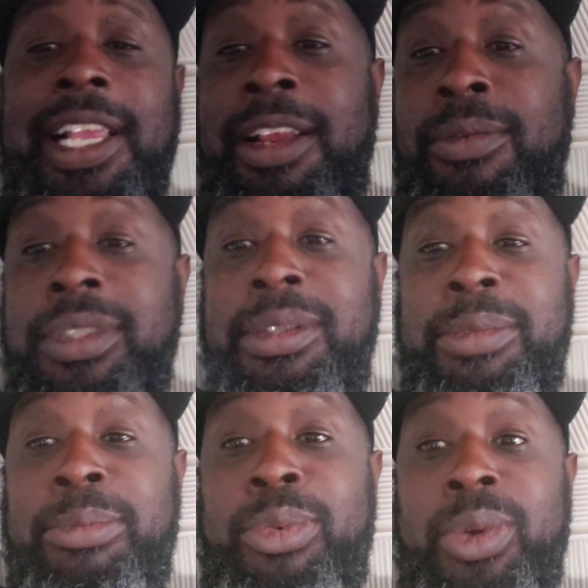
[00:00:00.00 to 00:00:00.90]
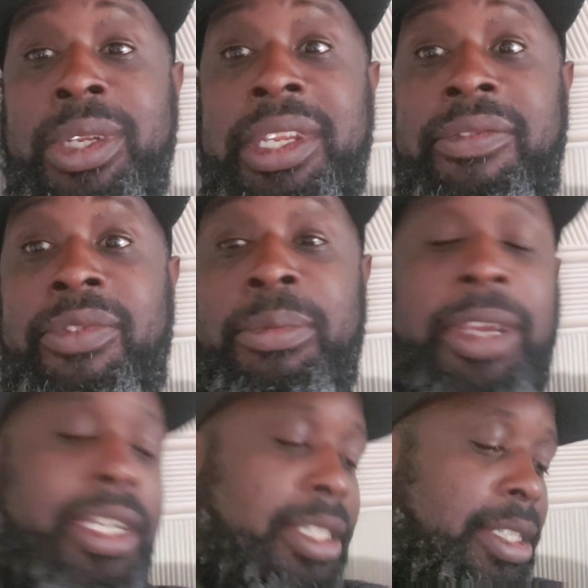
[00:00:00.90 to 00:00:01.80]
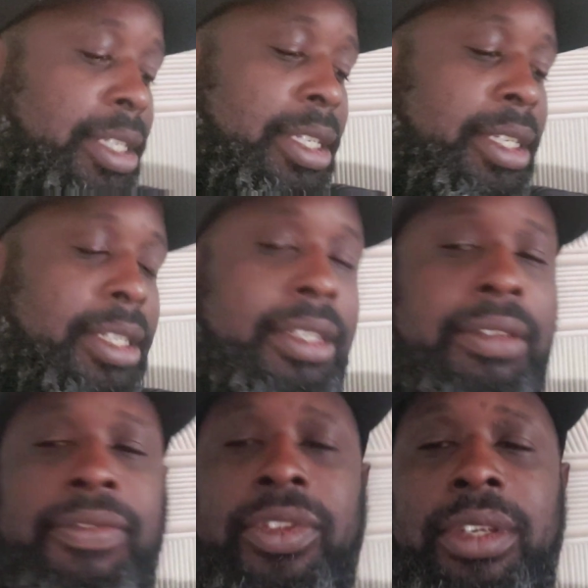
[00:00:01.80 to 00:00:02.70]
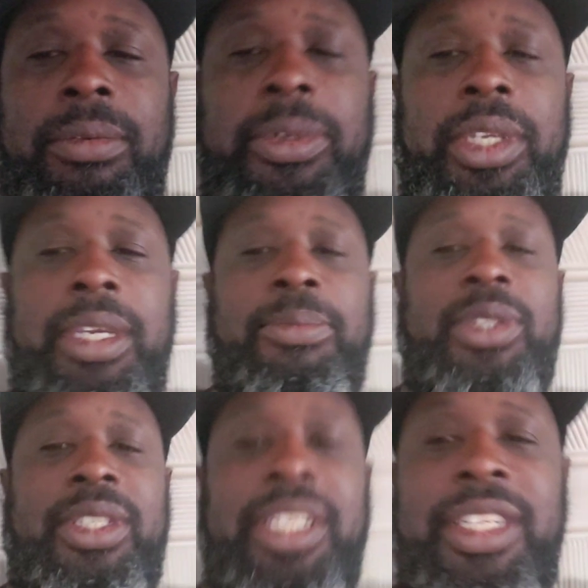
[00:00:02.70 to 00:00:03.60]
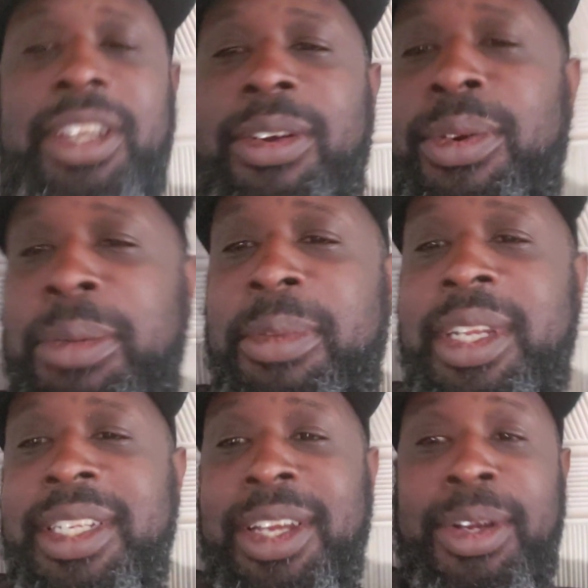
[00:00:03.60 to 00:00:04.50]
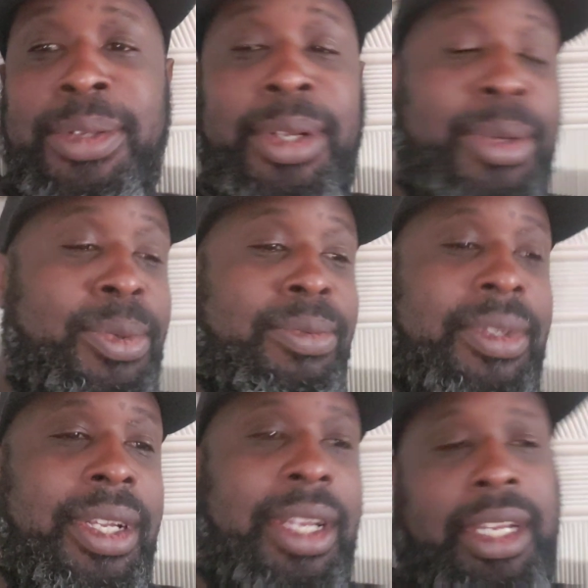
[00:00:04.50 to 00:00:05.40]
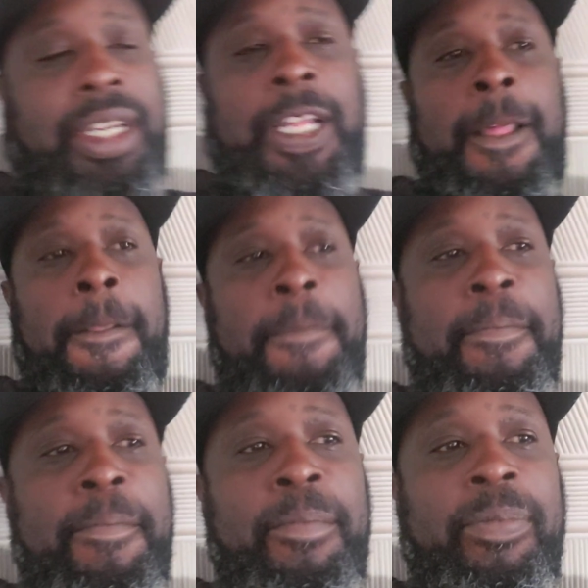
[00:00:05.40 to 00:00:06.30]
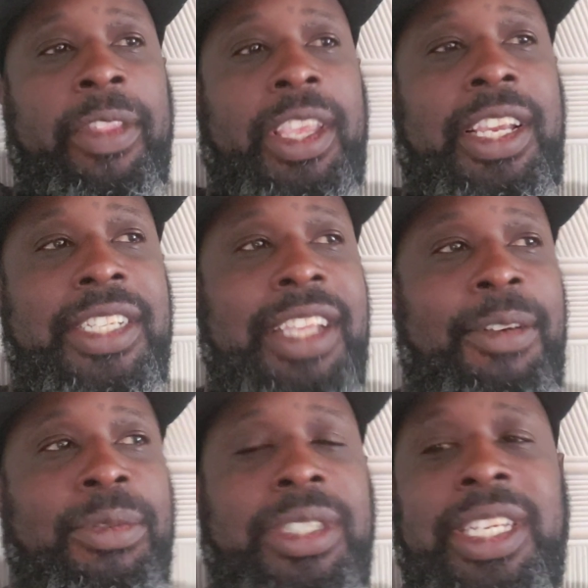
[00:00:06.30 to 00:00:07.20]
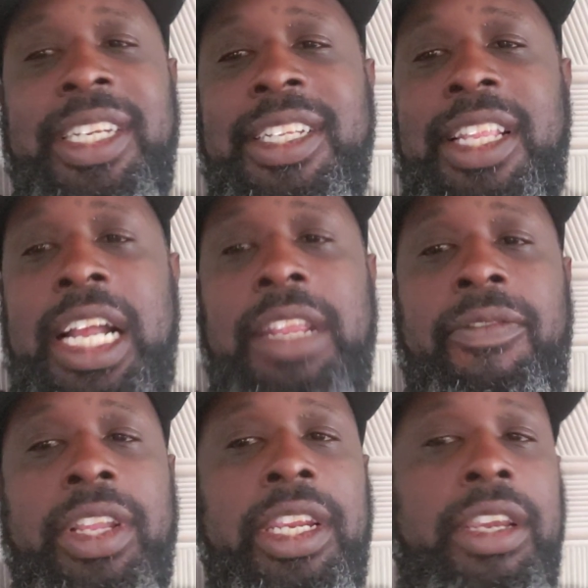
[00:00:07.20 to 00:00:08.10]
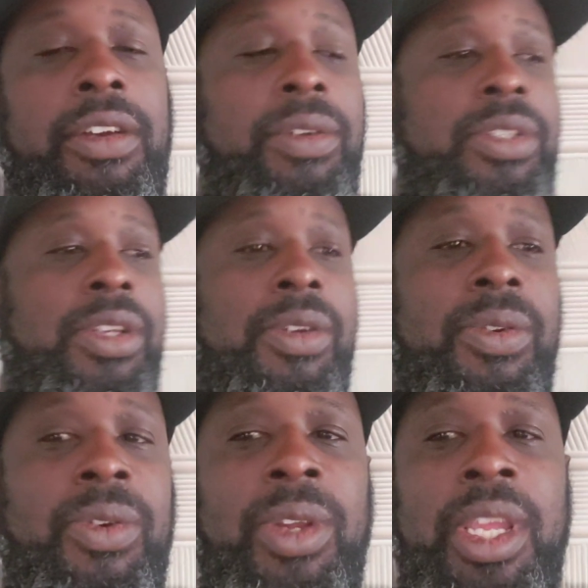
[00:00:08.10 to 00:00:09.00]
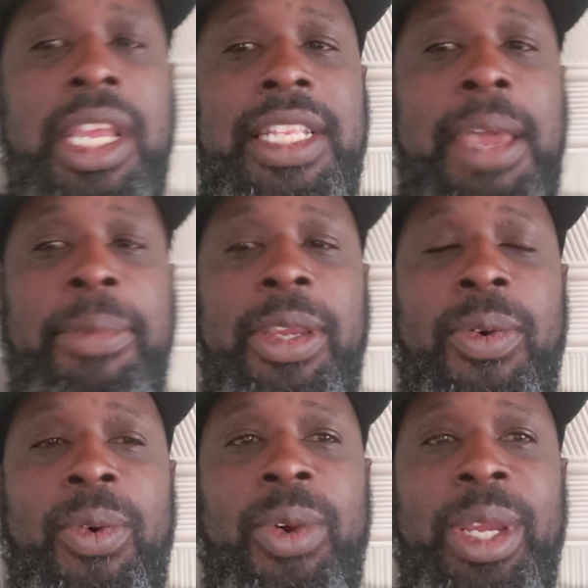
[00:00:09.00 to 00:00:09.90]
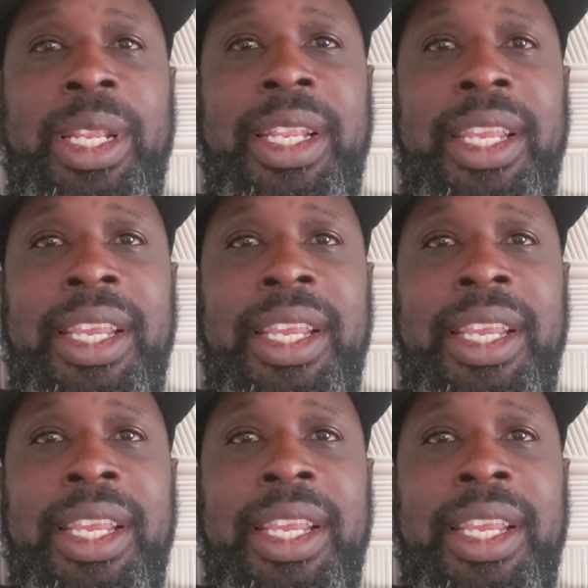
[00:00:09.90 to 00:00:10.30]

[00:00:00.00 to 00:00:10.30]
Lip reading: Here with some important information. You feel me? I'm just hitting y'all up, letting y'all know cause I was seeing a lot of videos that be going.